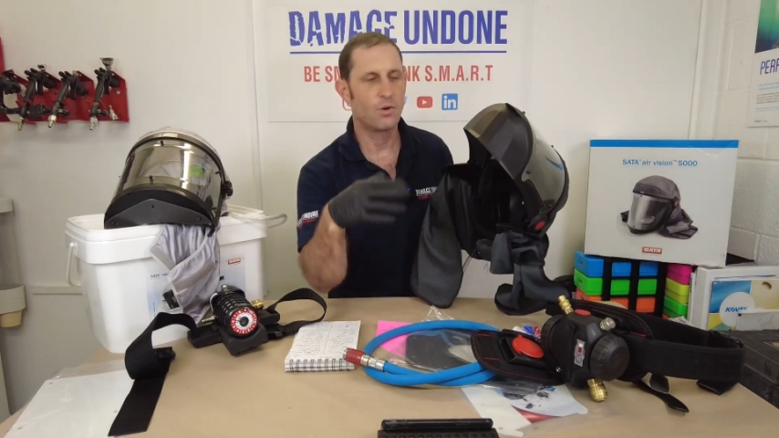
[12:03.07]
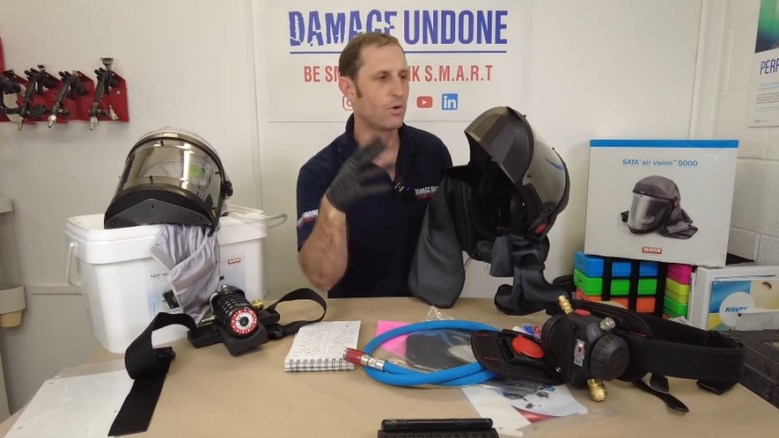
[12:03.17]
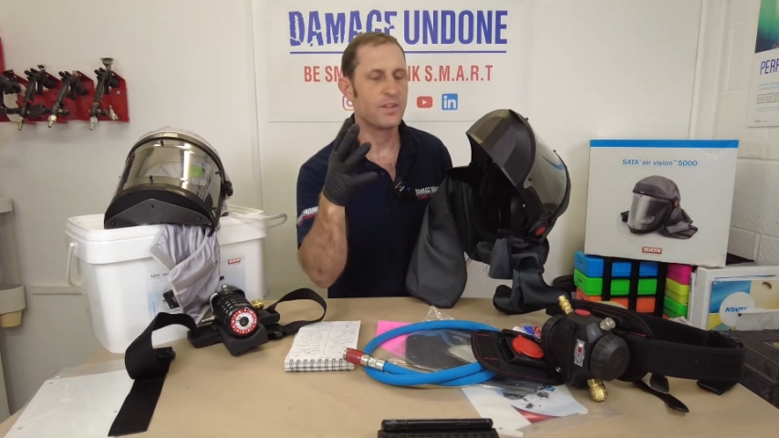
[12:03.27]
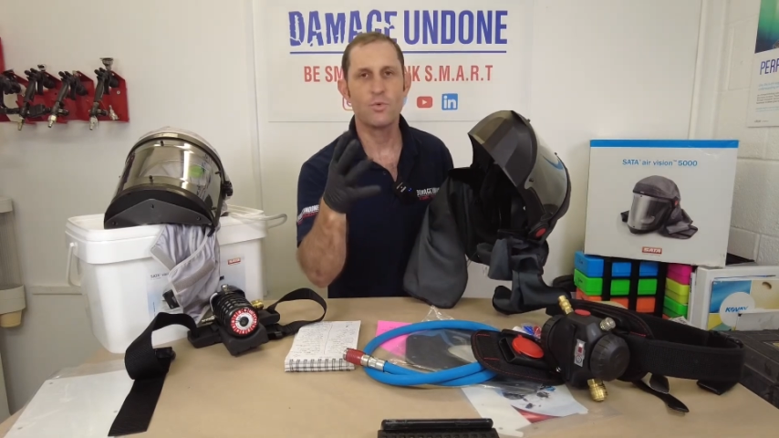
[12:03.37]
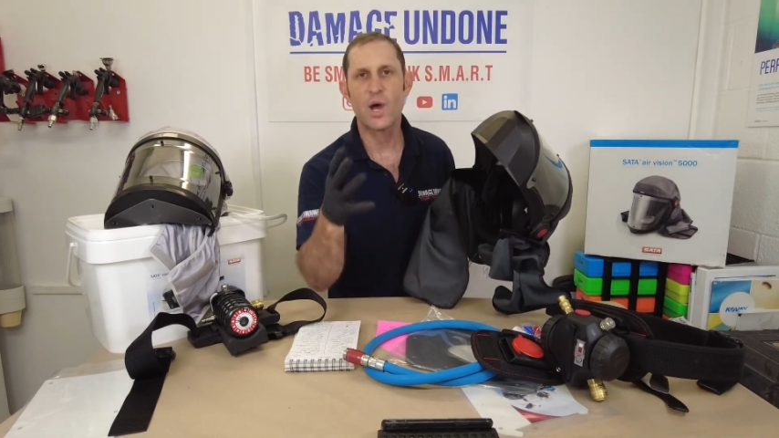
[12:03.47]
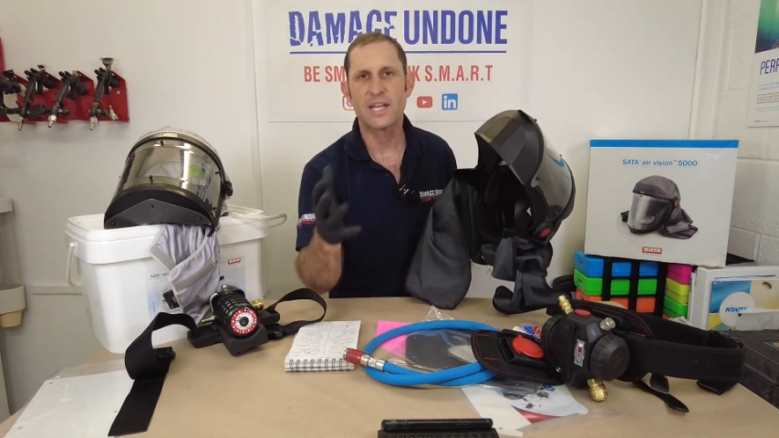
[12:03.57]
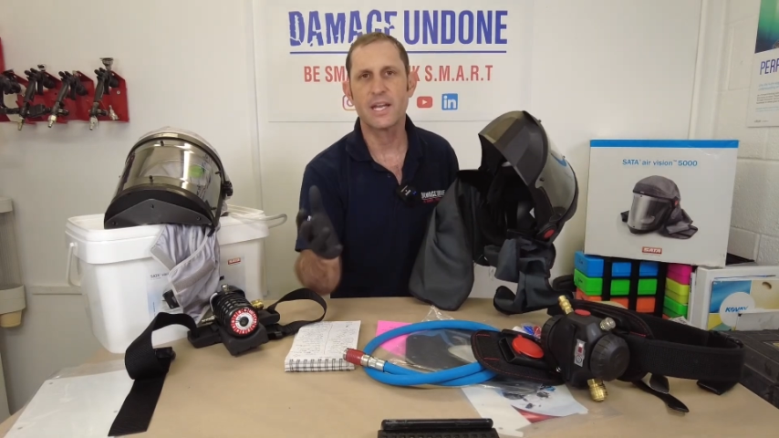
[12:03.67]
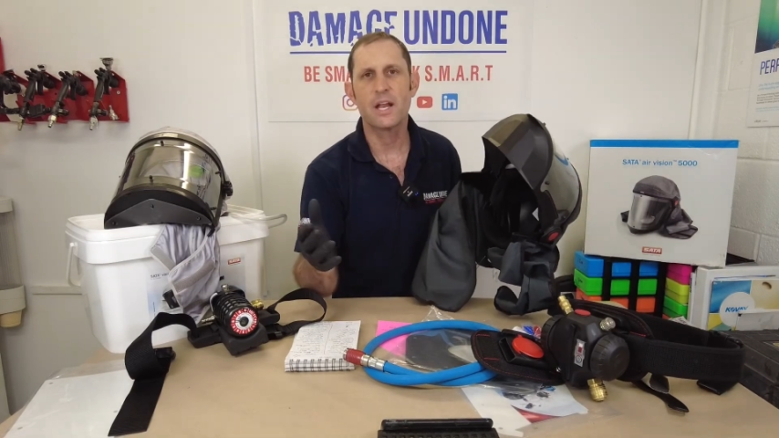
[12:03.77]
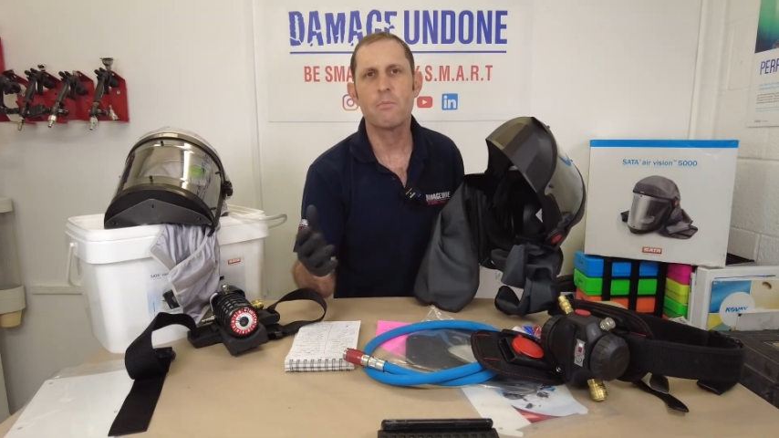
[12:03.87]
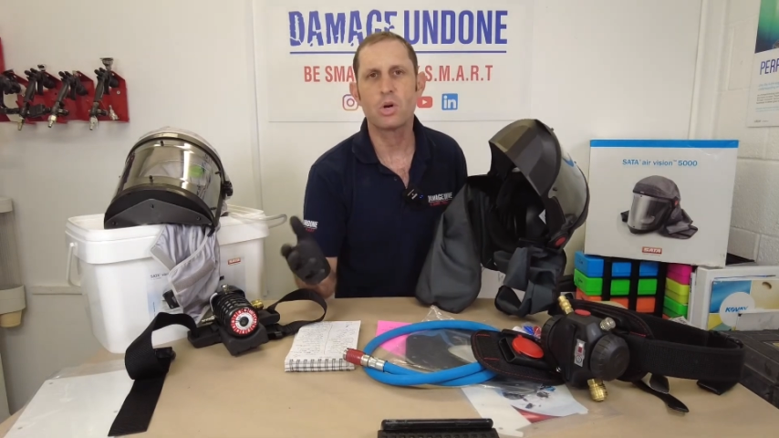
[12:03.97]
or are you working
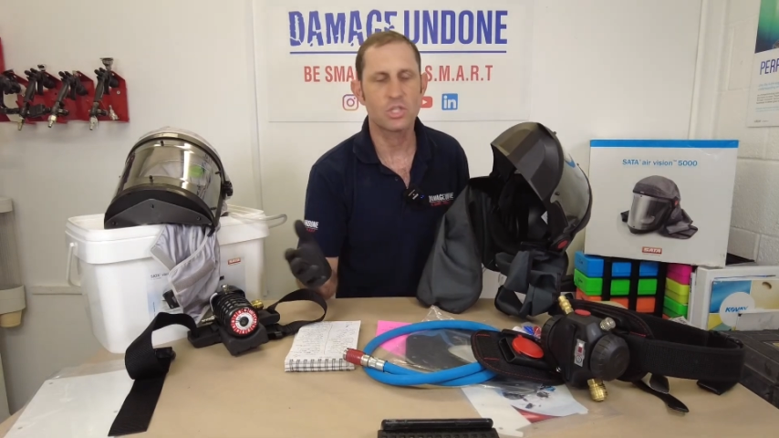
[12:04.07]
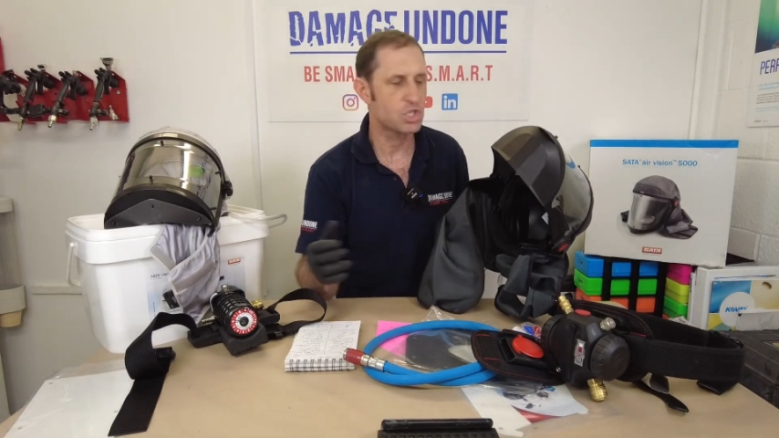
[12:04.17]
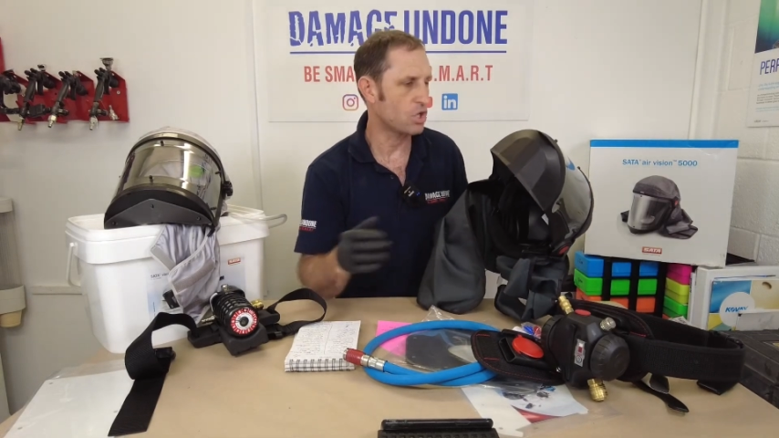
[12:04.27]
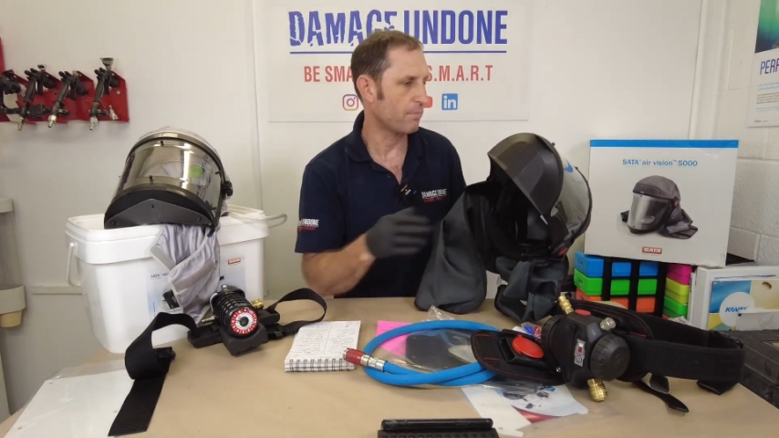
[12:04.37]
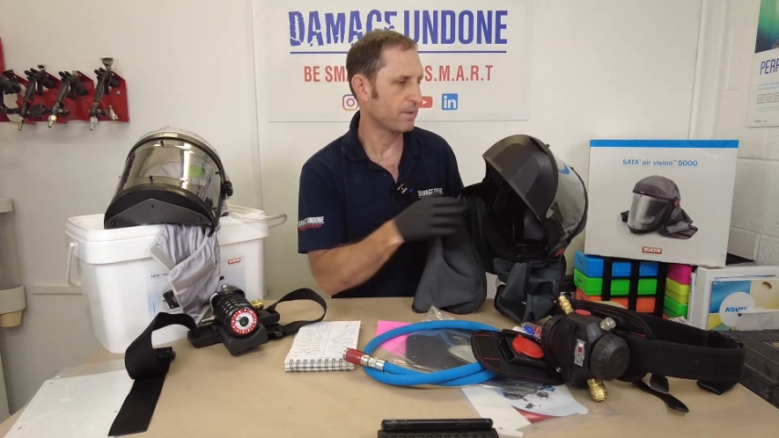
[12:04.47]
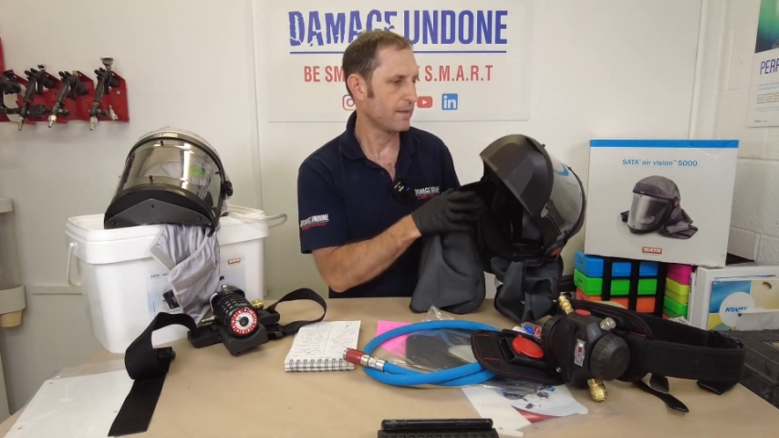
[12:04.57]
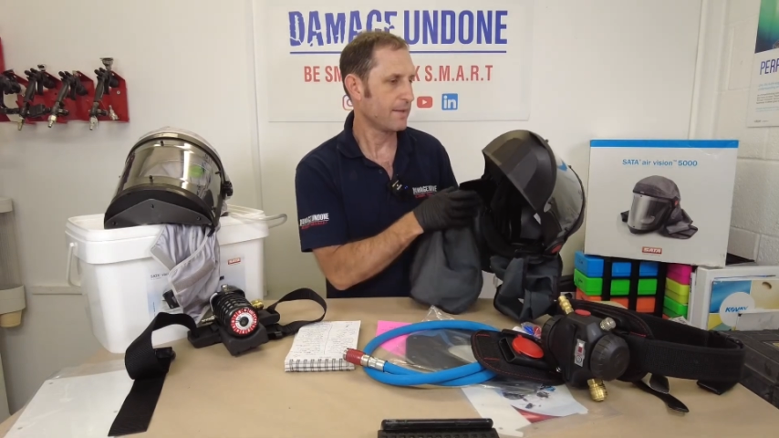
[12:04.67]
in a multi-shop.